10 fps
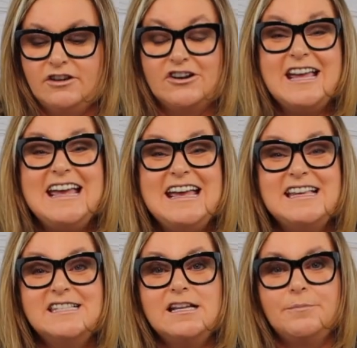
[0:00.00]
They're
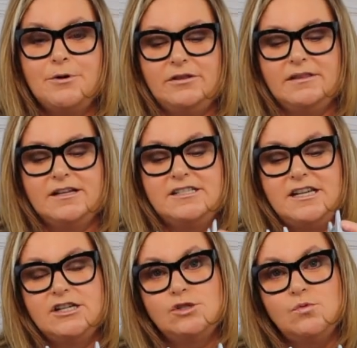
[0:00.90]
easy to put in the
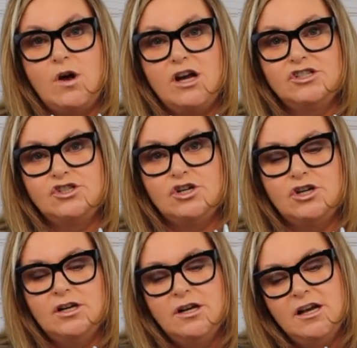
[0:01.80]

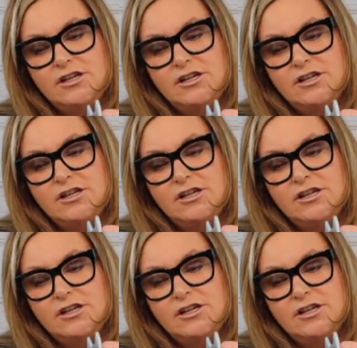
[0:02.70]
dishwasher.